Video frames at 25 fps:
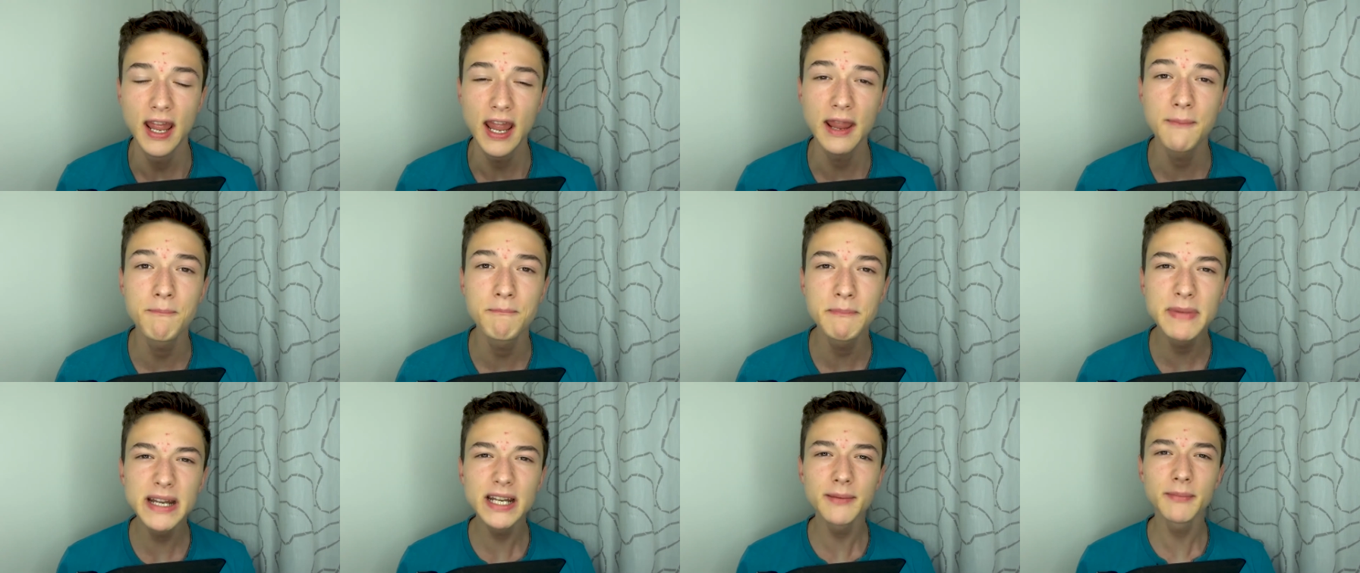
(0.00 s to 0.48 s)
a
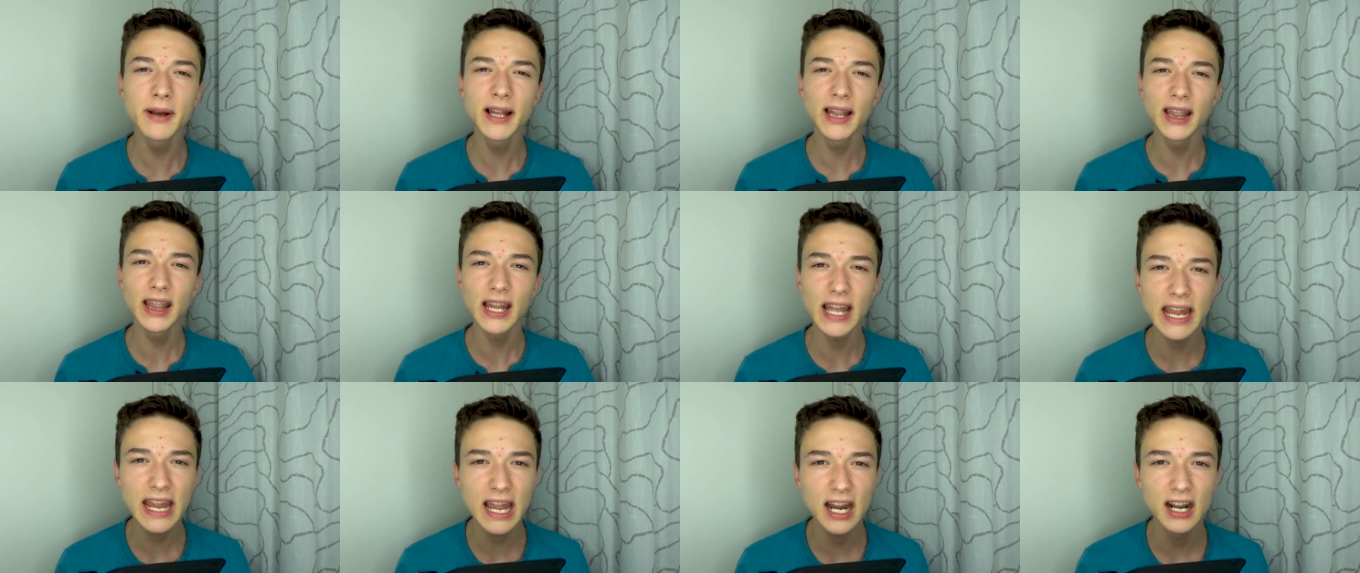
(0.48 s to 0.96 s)

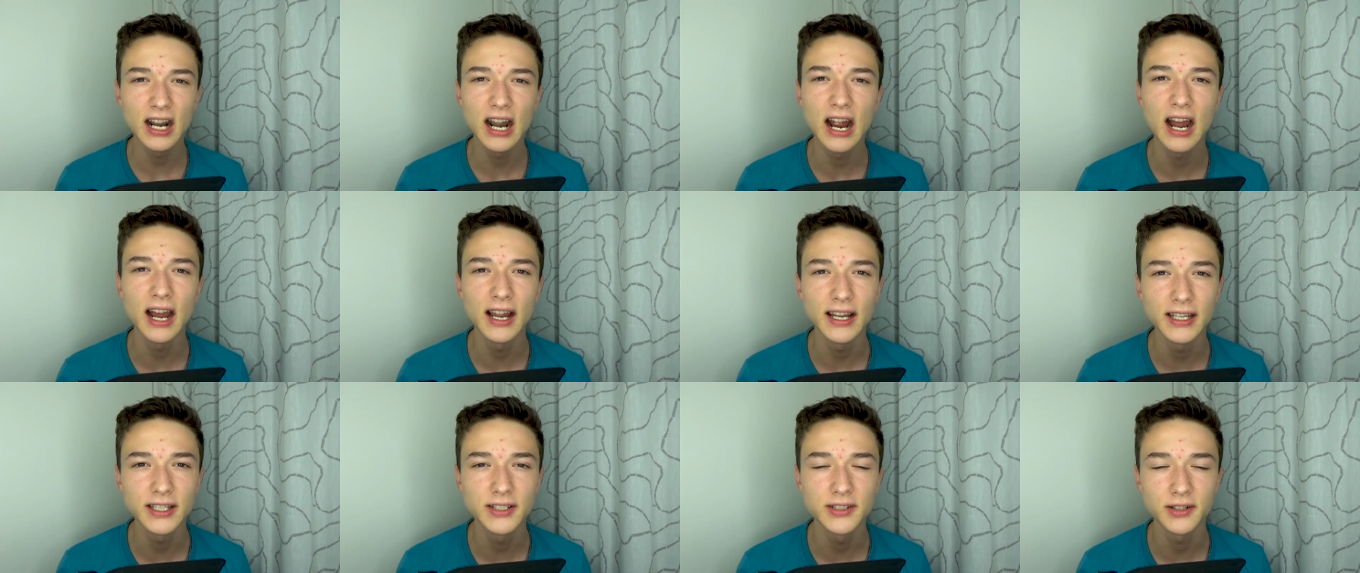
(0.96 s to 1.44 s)
minimal layer
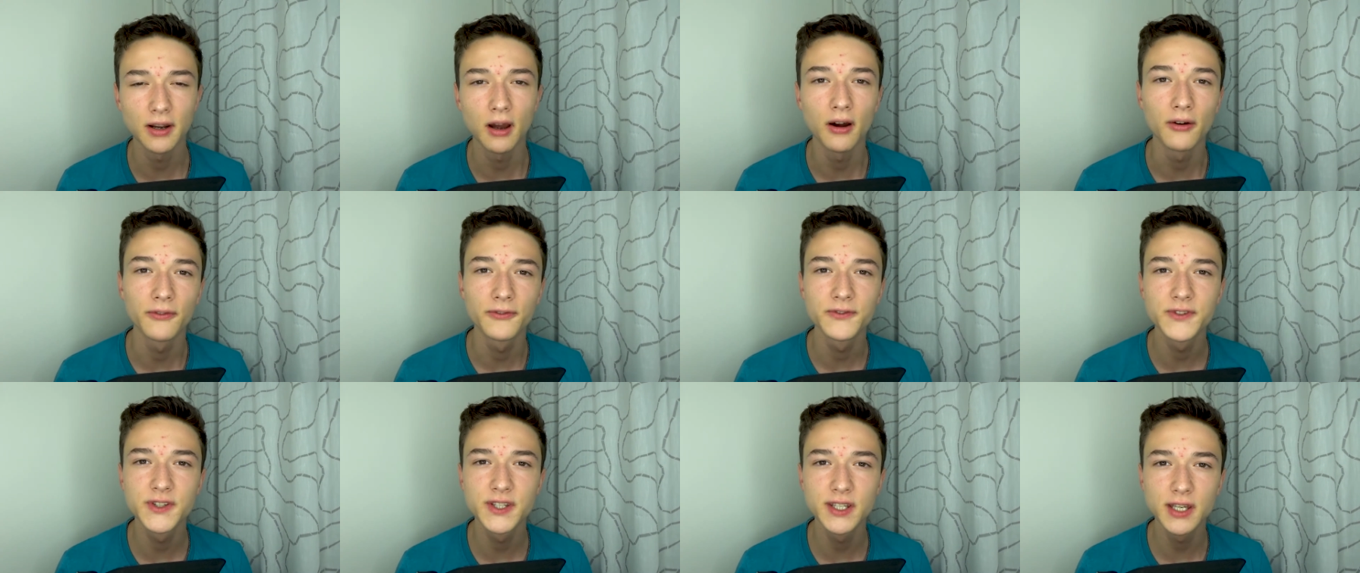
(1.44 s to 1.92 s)
height
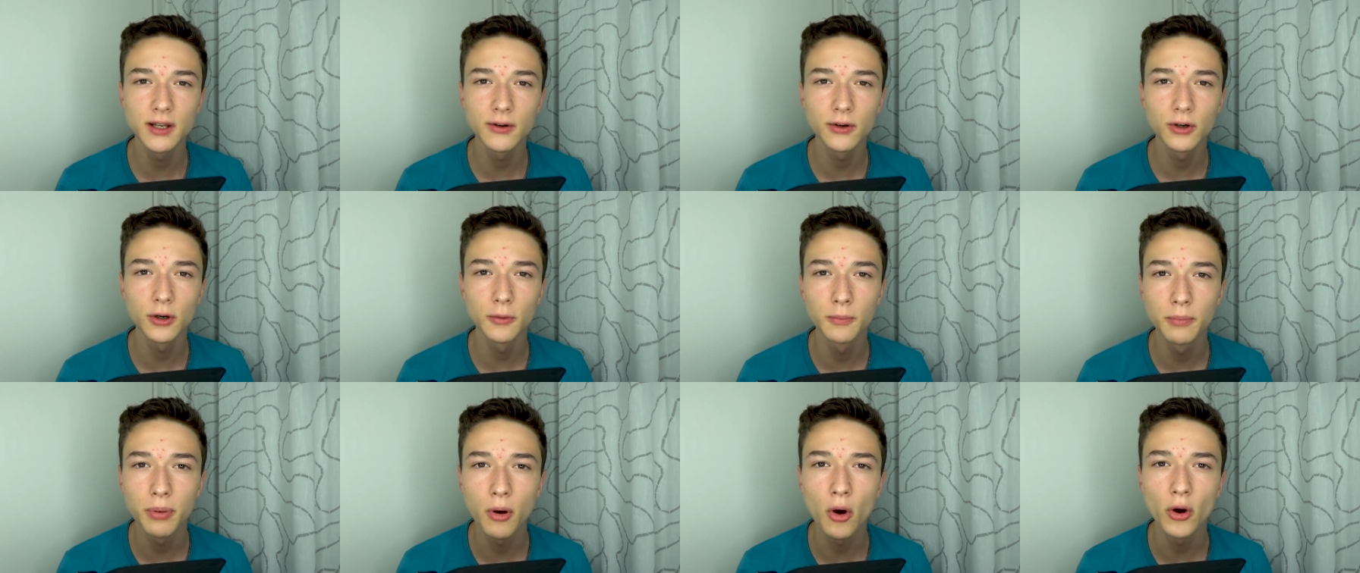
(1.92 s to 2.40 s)
of
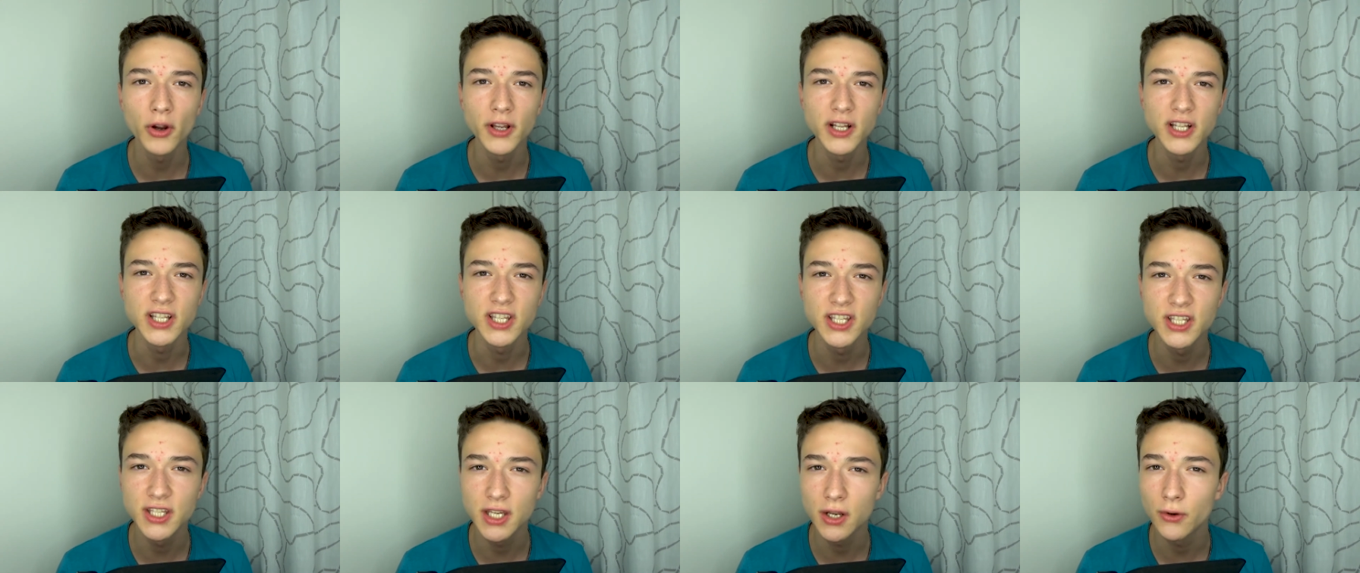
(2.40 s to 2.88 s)

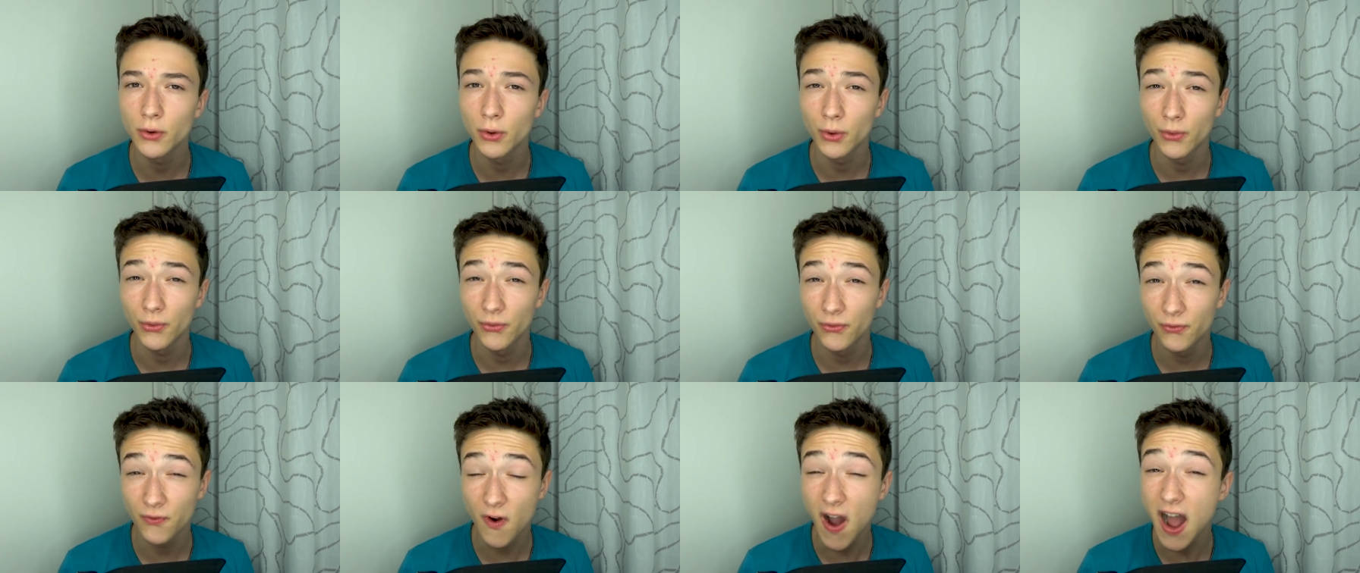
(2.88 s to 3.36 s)

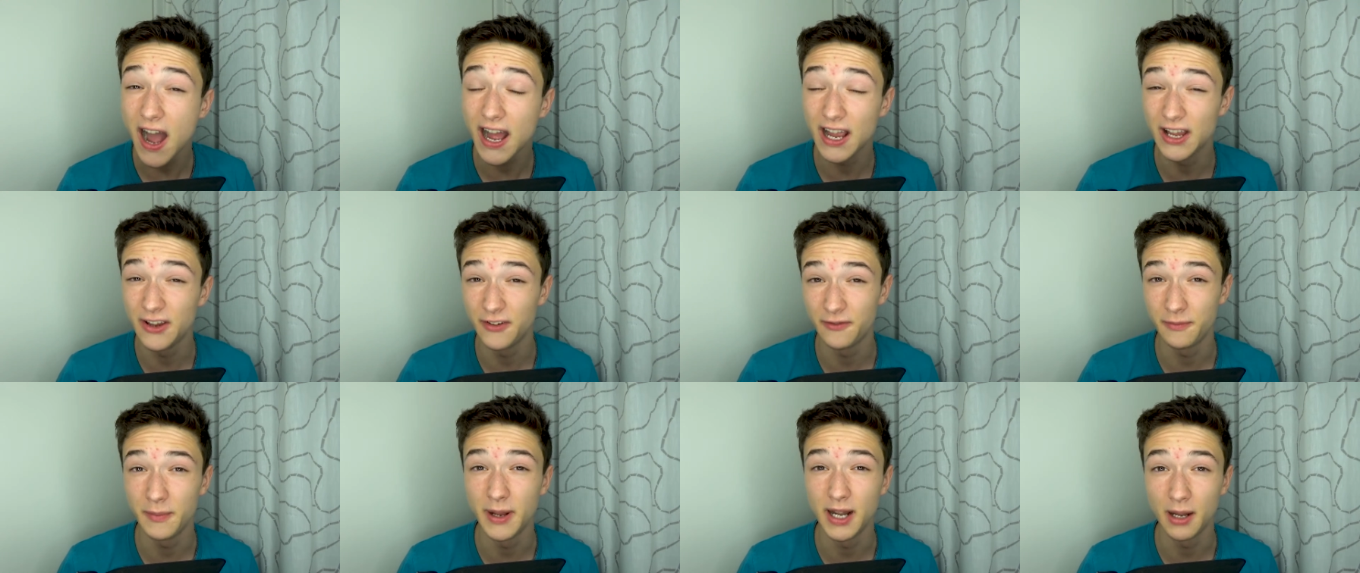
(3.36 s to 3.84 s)

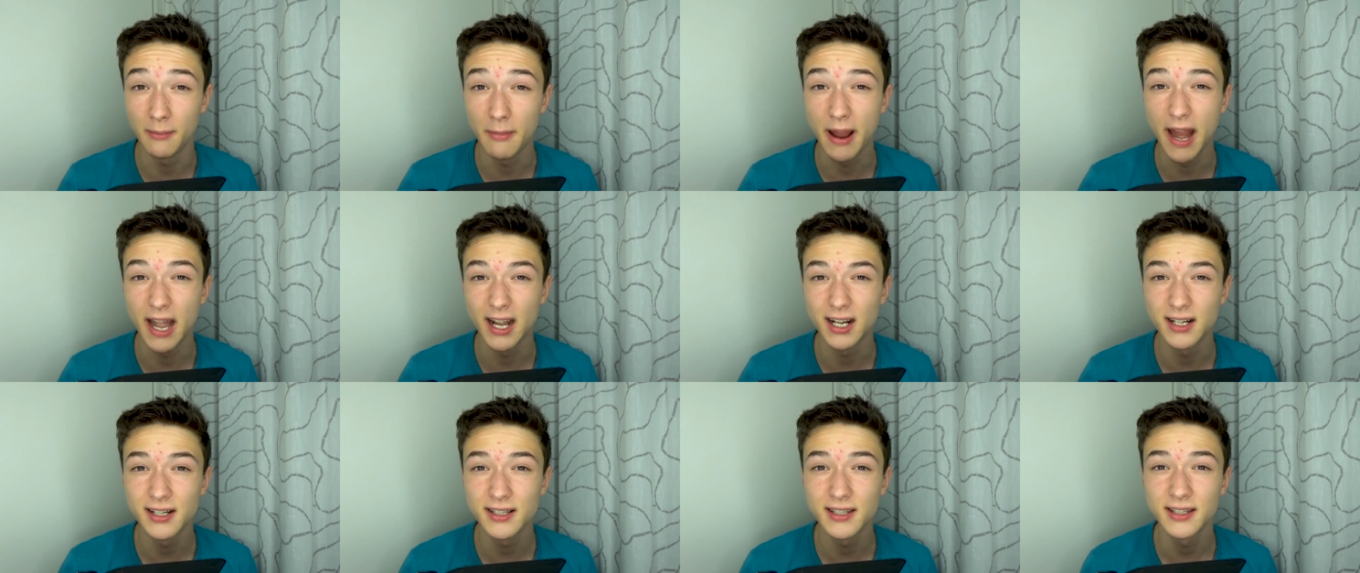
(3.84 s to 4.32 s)
0.05
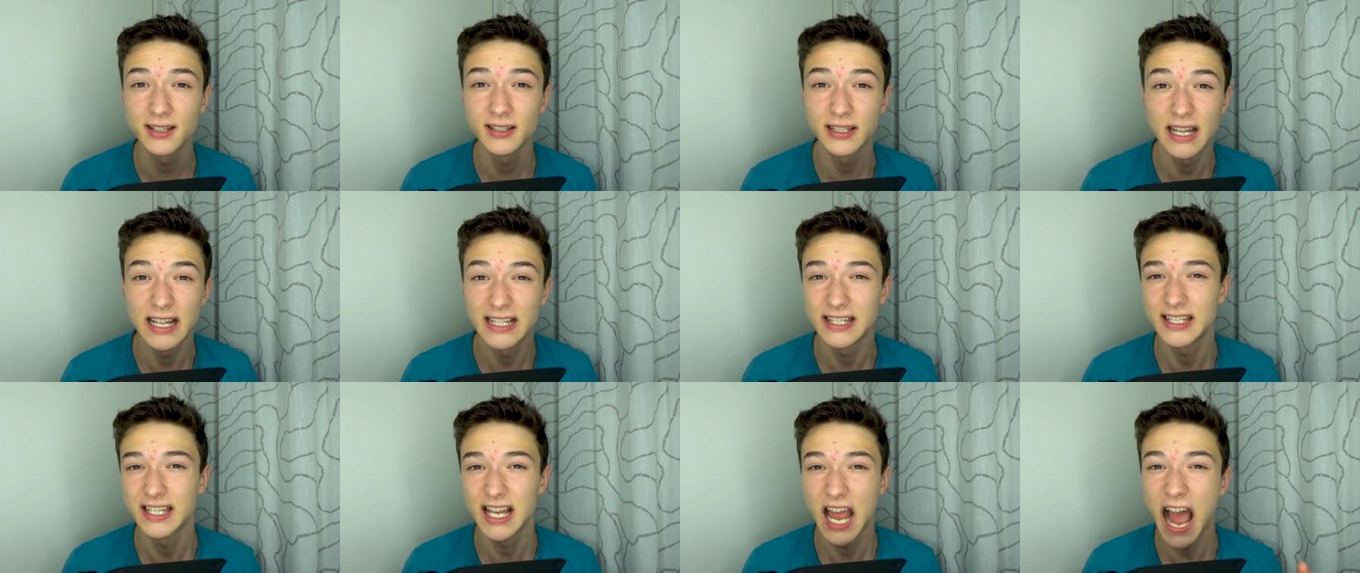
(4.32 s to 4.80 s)
millimeters,
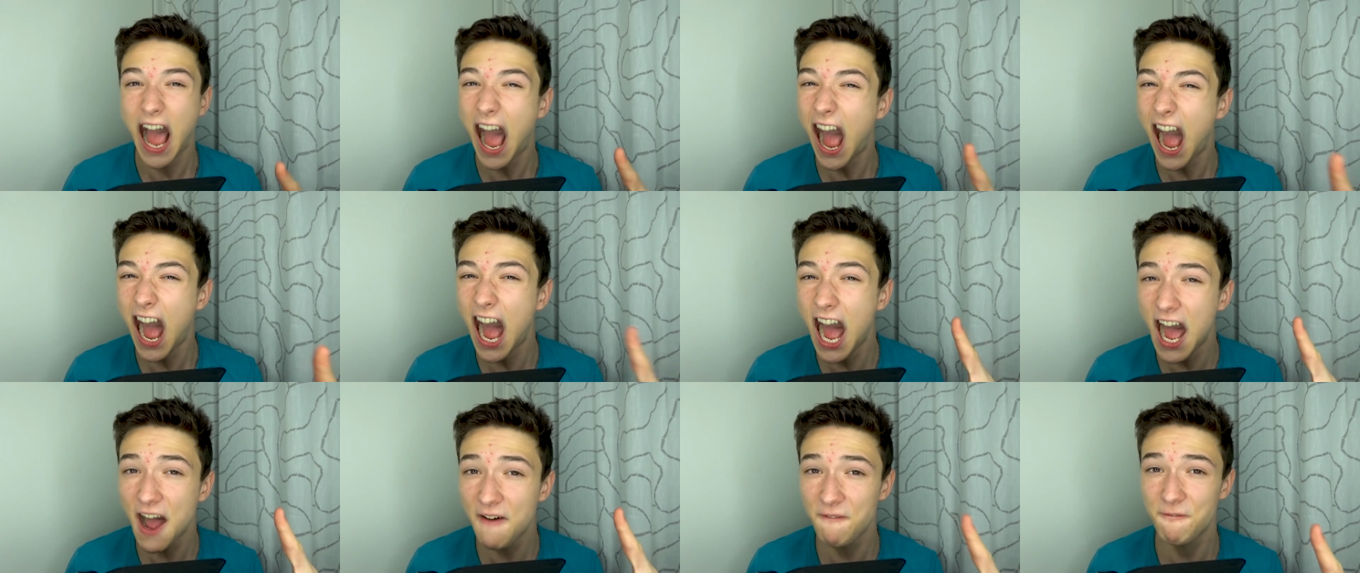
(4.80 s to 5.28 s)
that's
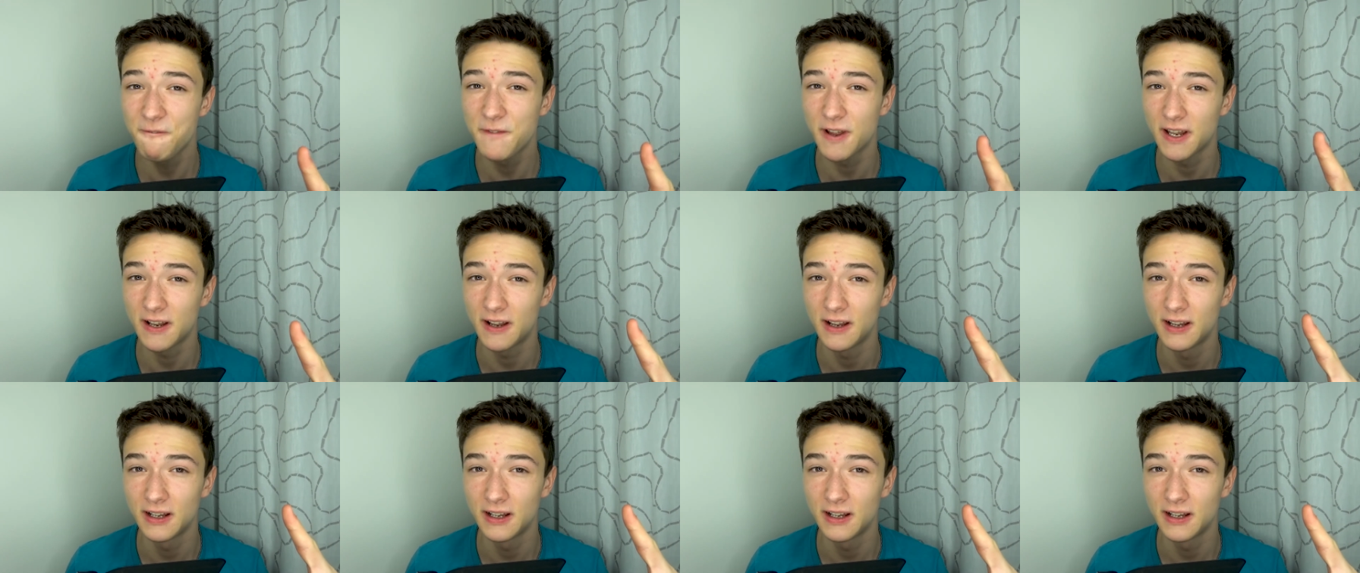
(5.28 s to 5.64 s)
half,